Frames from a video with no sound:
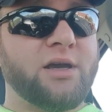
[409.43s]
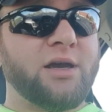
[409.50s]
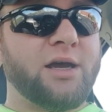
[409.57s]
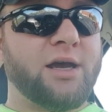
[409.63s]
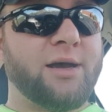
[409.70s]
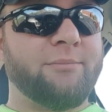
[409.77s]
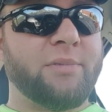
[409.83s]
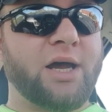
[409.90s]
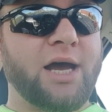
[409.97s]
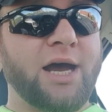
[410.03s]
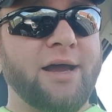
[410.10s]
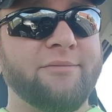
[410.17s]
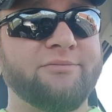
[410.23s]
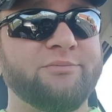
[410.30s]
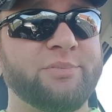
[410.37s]

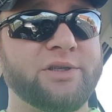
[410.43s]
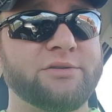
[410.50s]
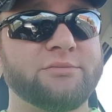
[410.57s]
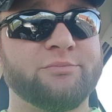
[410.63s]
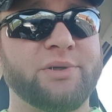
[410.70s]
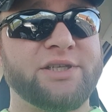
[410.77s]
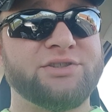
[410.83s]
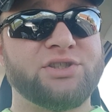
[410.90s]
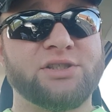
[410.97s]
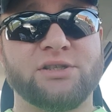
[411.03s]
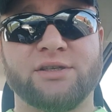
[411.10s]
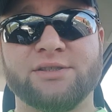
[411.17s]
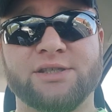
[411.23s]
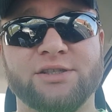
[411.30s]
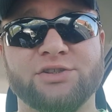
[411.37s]
I've been
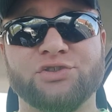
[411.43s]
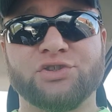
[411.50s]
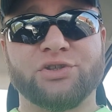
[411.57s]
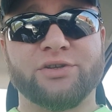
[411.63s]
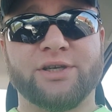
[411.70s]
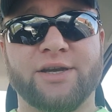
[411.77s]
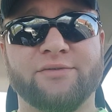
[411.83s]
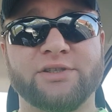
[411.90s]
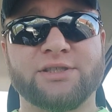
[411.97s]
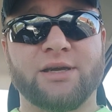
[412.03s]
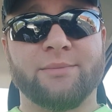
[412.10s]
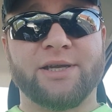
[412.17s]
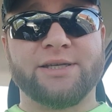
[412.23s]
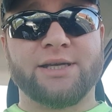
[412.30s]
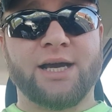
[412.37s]
binging on Dillinger and Every
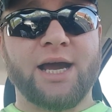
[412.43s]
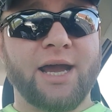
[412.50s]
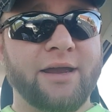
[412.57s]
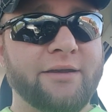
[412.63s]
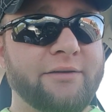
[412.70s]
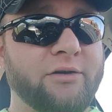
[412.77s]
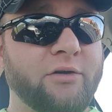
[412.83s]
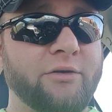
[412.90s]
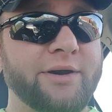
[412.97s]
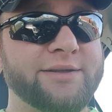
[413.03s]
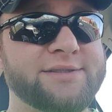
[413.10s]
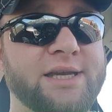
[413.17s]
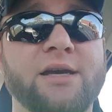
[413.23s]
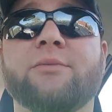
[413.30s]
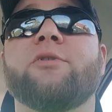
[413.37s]
Time I Die, or
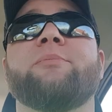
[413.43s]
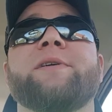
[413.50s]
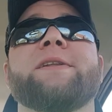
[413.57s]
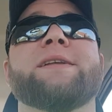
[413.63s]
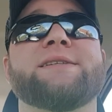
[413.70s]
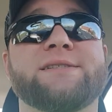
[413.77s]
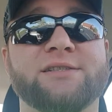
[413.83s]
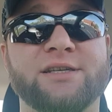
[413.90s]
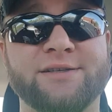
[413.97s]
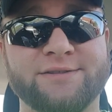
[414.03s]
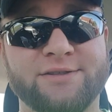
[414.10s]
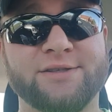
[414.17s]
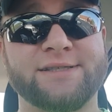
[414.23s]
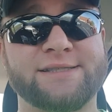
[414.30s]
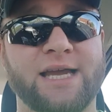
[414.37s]
else I would have been listening
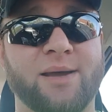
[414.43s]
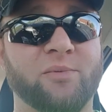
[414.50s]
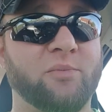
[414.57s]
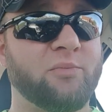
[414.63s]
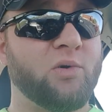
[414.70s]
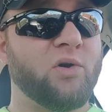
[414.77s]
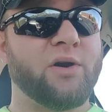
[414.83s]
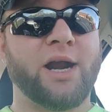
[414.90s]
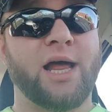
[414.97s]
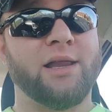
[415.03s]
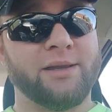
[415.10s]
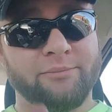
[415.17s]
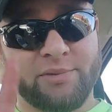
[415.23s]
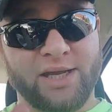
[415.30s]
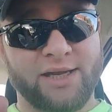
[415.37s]
to this album more,
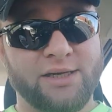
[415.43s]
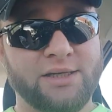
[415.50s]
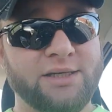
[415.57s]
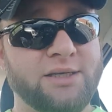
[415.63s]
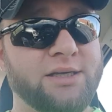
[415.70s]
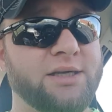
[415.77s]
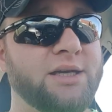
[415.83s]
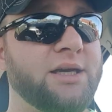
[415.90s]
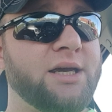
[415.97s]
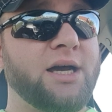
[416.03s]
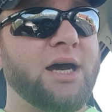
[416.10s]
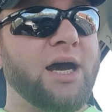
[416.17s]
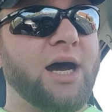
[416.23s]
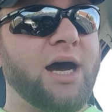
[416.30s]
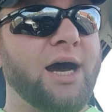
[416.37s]
I'll admit.
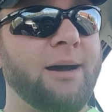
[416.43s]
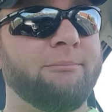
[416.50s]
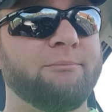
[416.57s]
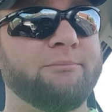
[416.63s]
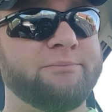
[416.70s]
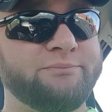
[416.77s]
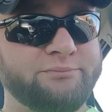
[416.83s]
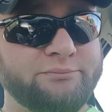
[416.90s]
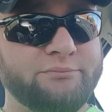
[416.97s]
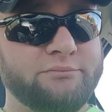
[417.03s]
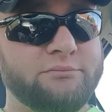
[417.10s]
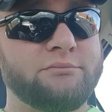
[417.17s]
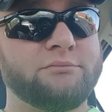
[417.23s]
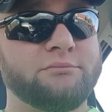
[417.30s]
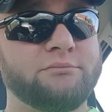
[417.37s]

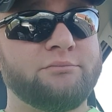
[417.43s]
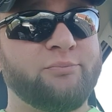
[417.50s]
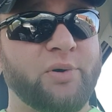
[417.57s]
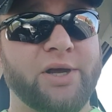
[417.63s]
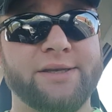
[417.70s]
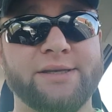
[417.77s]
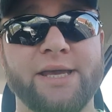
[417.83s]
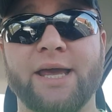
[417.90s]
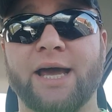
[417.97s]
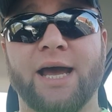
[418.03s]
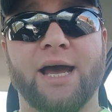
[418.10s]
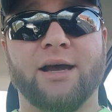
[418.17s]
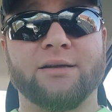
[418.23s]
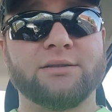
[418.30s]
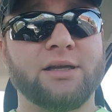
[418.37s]
But
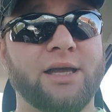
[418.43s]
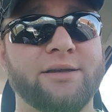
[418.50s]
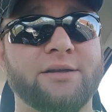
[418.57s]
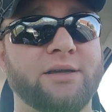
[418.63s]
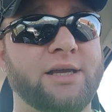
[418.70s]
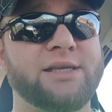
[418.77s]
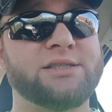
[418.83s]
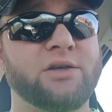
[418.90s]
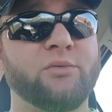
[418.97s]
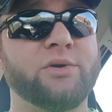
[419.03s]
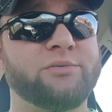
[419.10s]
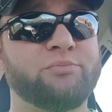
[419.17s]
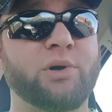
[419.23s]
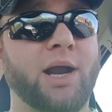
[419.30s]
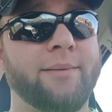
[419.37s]
yeah, and as it
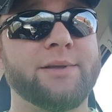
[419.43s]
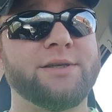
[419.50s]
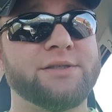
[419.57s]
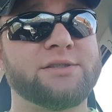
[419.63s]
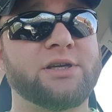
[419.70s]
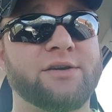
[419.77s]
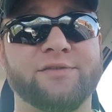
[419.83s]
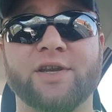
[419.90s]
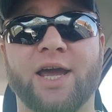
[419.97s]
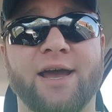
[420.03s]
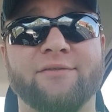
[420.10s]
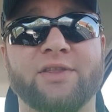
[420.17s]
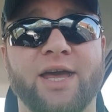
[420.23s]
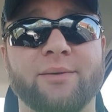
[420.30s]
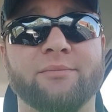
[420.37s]
would probably deserve to
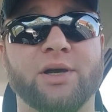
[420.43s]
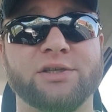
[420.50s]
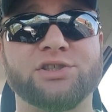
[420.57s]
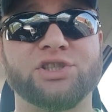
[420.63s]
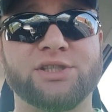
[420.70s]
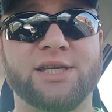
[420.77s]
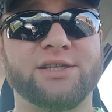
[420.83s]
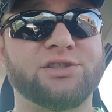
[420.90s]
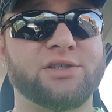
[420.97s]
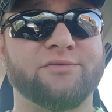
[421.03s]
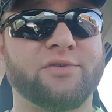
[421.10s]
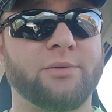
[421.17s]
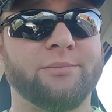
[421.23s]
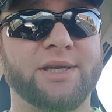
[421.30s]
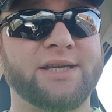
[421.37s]
have that much
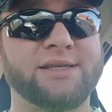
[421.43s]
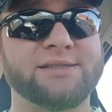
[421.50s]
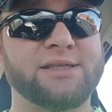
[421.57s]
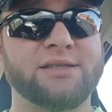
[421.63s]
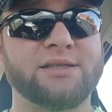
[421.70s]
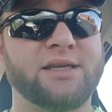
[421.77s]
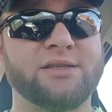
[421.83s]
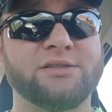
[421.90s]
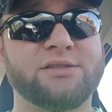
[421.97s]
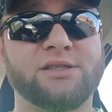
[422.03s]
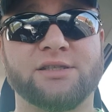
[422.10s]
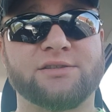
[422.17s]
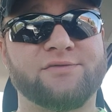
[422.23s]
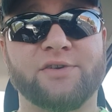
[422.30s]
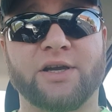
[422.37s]
attention me, because it
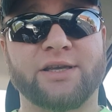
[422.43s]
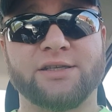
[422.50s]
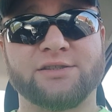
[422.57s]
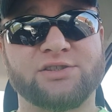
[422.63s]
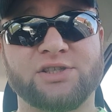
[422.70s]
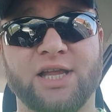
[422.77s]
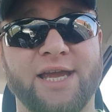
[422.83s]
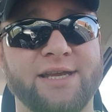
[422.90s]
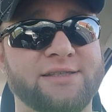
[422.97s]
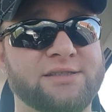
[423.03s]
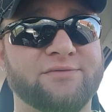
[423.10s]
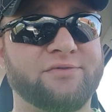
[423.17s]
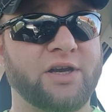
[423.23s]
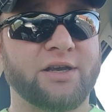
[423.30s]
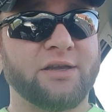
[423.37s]
just fucking
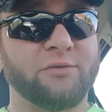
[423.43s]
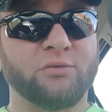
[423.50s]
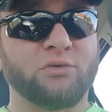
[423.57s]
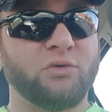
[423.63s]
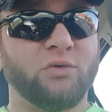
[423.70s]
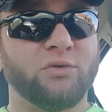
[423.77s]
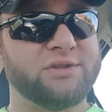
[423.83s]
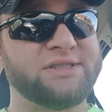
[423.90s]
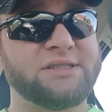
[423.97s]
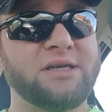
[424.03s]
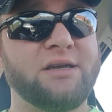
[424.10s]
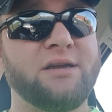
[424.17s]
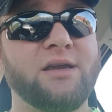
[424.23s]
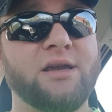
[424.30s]
slays, it fucking rules.